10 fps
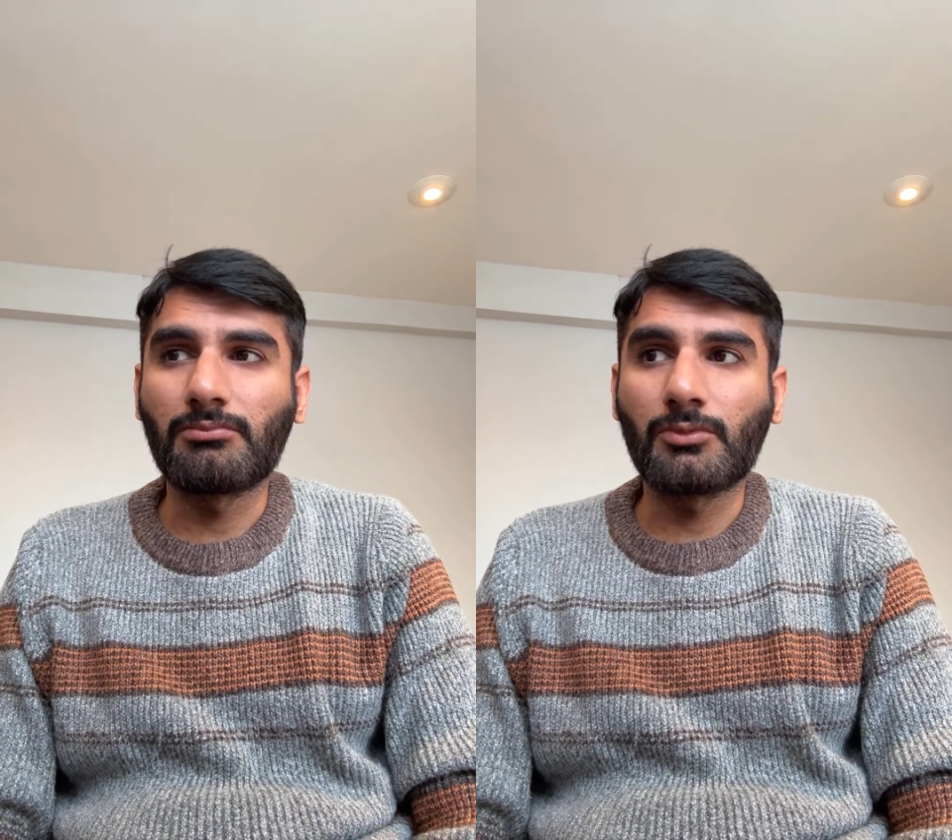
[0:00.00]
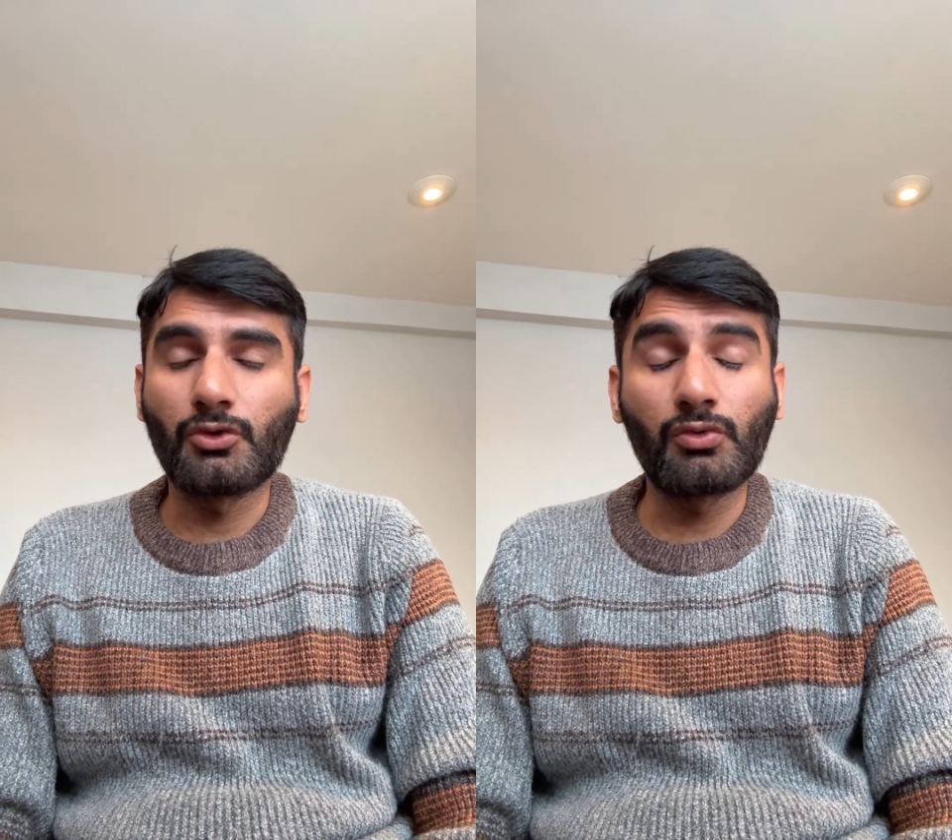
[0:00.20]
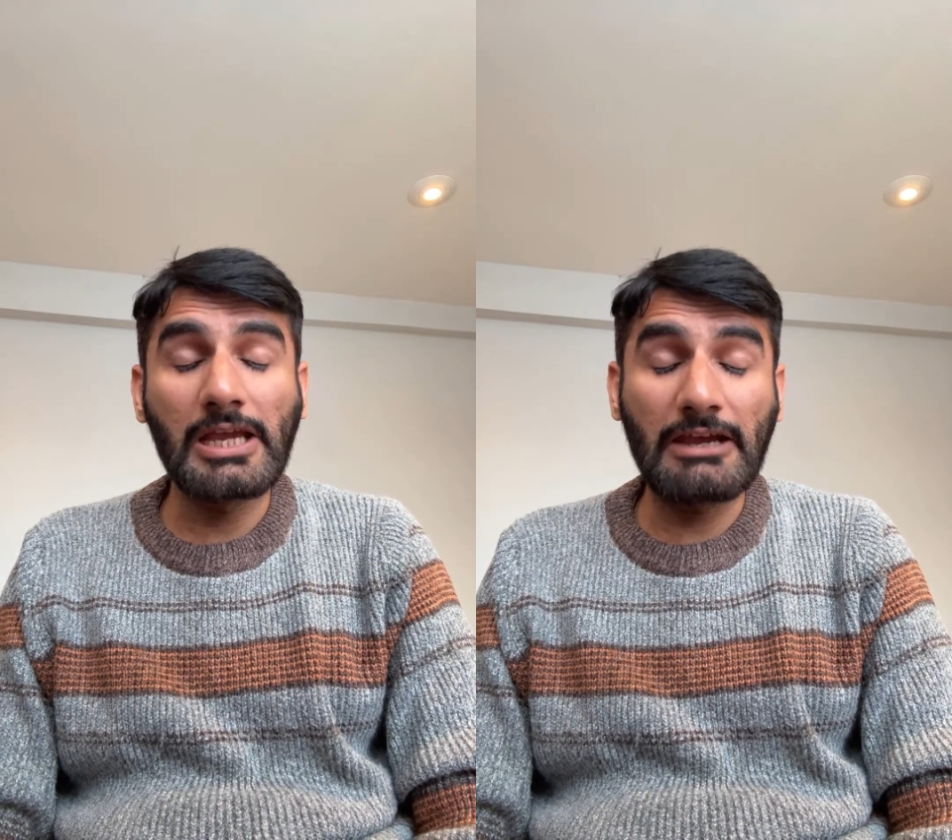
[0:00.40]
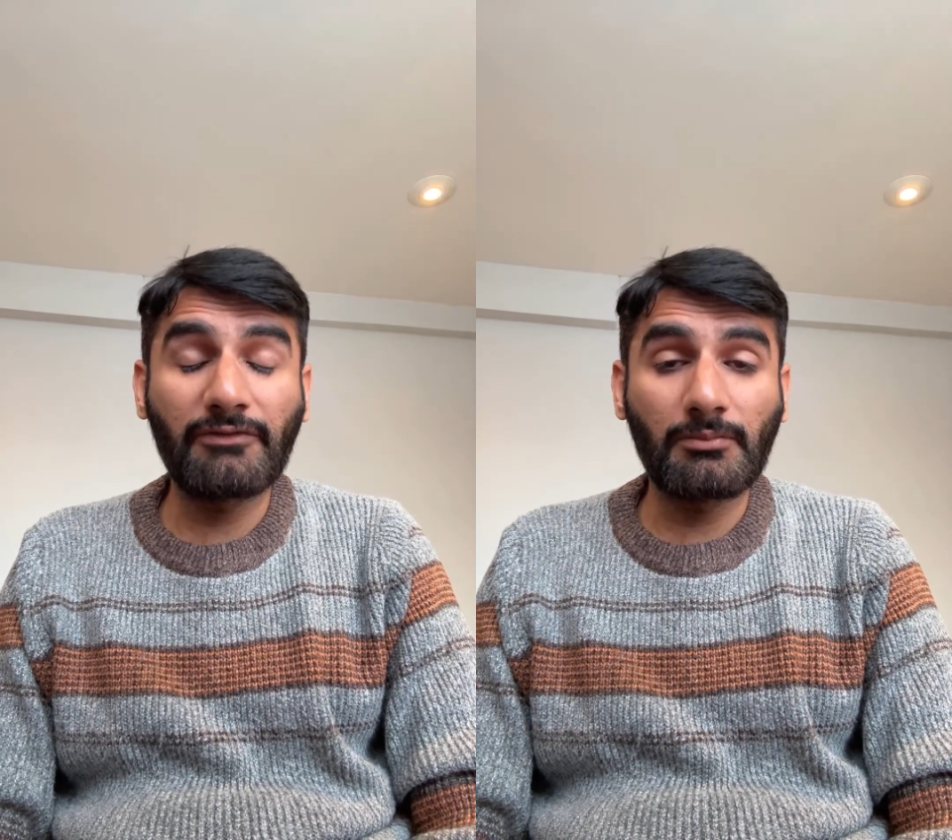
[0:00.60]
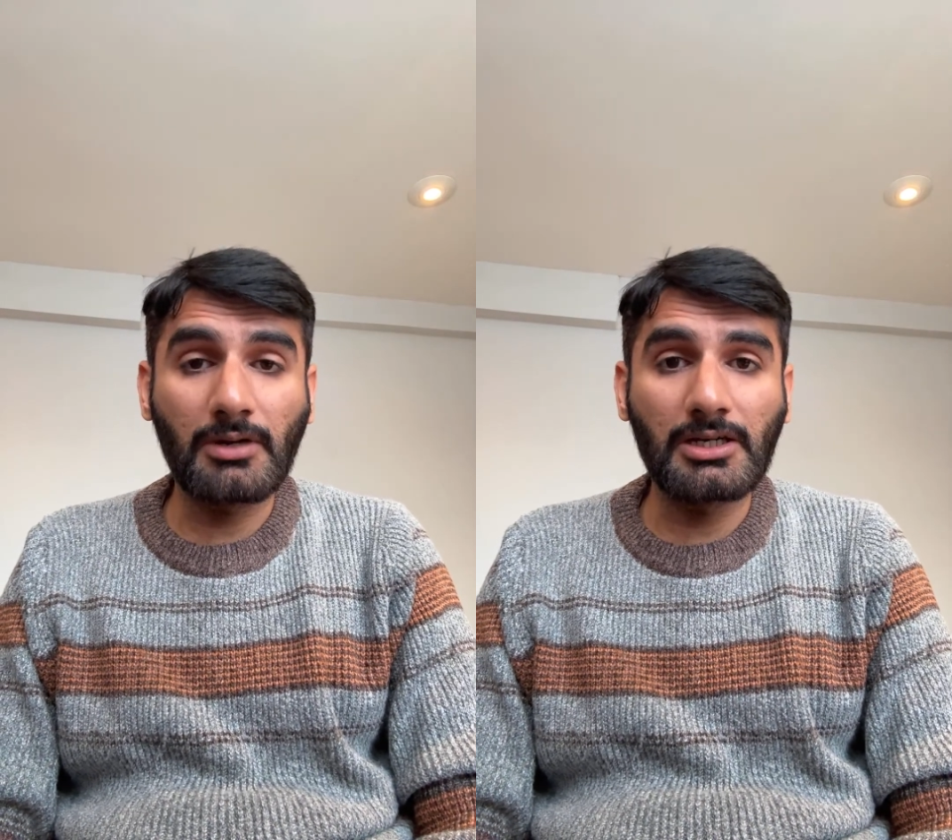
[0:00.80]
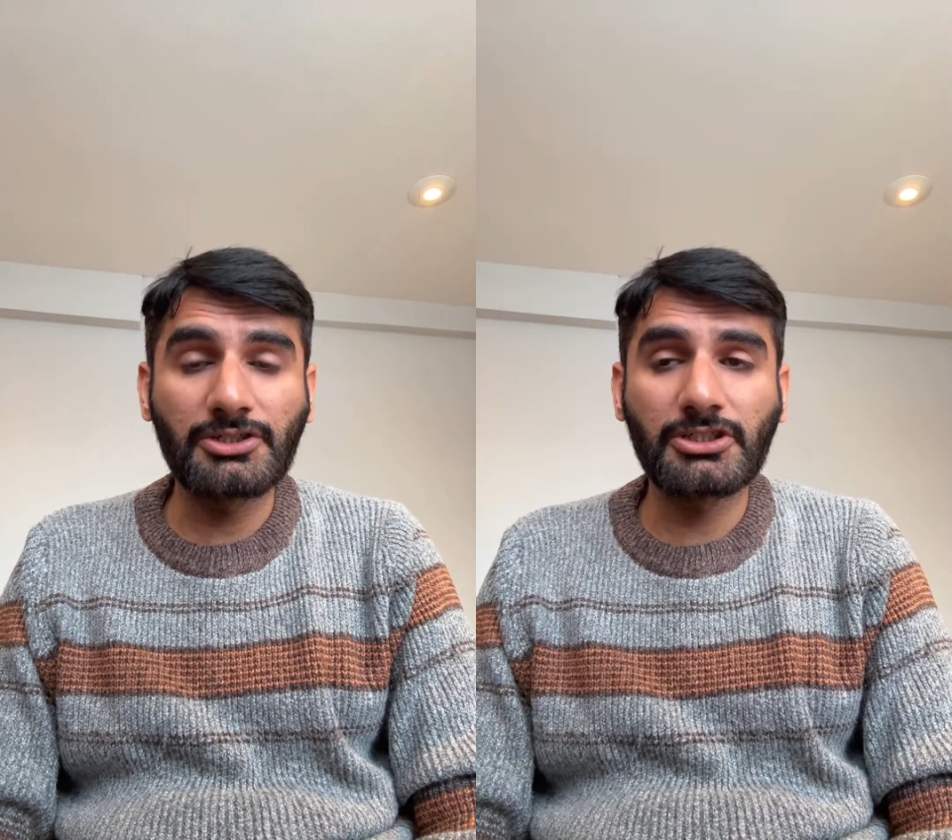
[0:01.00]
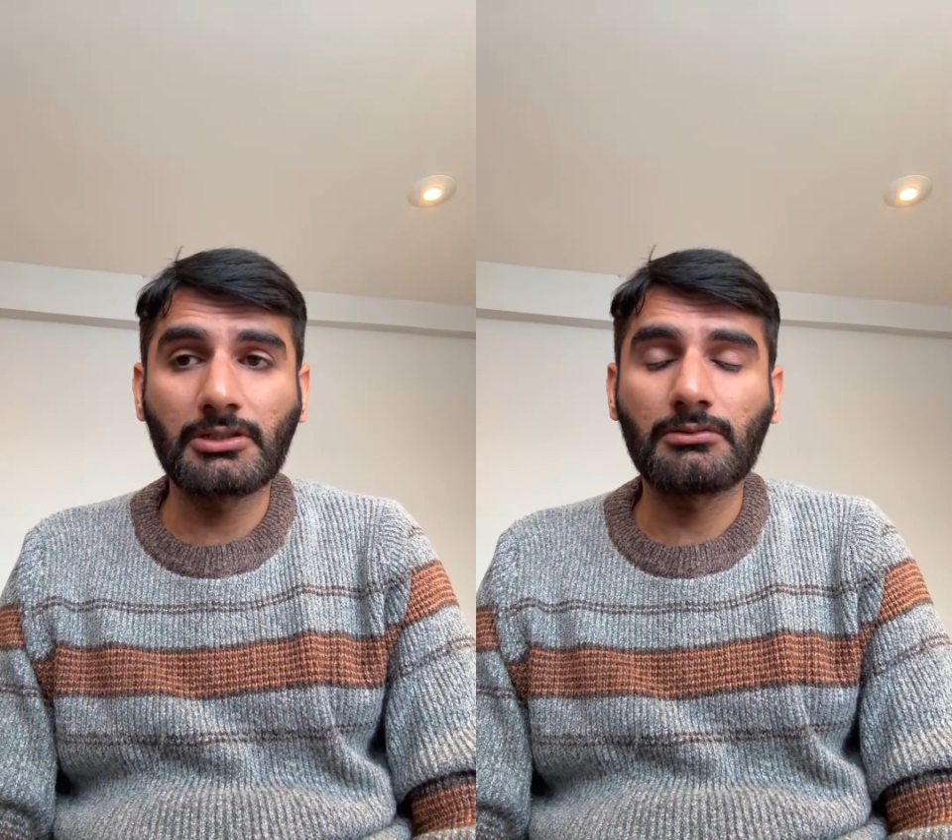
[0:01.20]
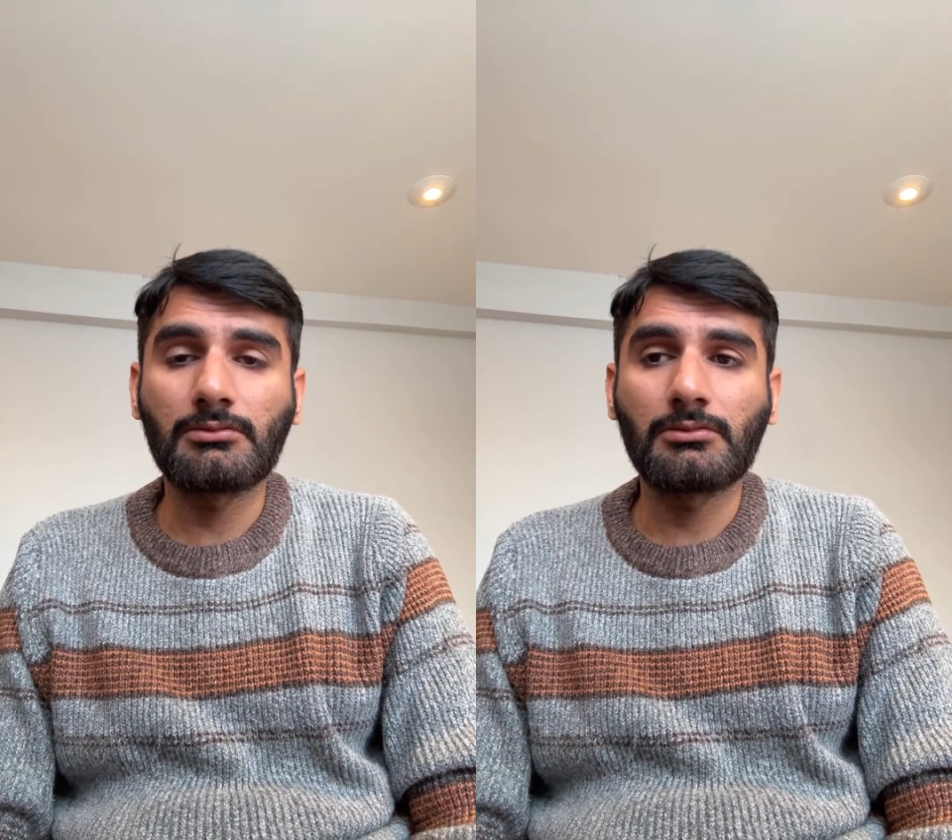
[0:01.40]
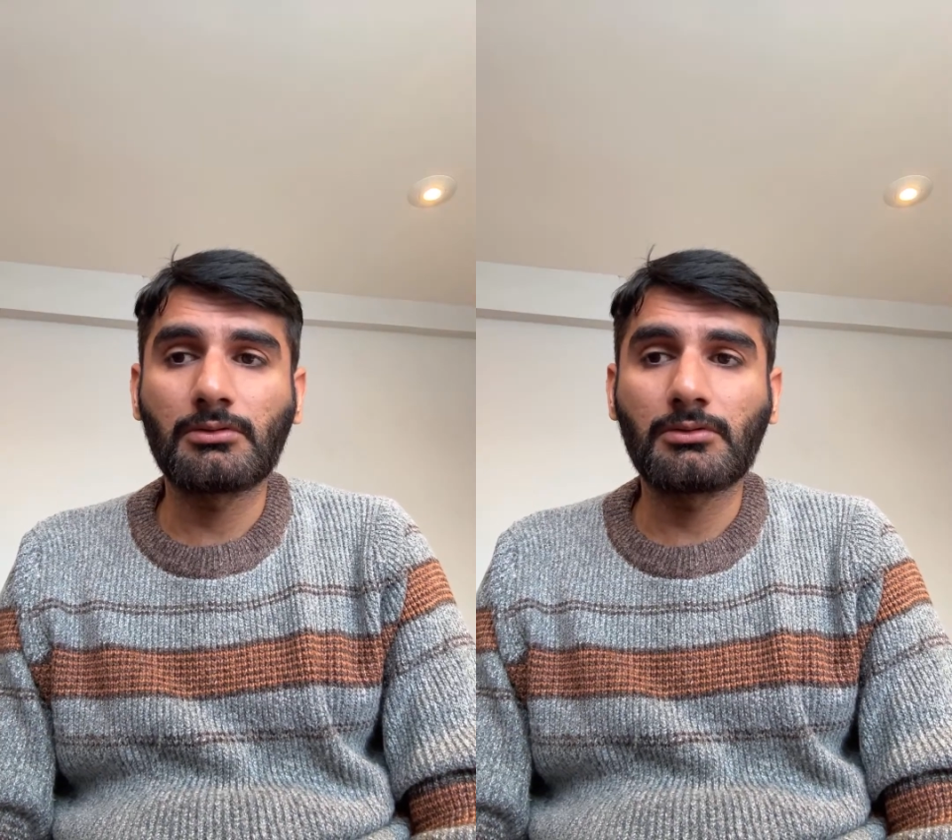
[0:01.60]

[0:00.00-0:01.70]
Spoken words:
you have the margin,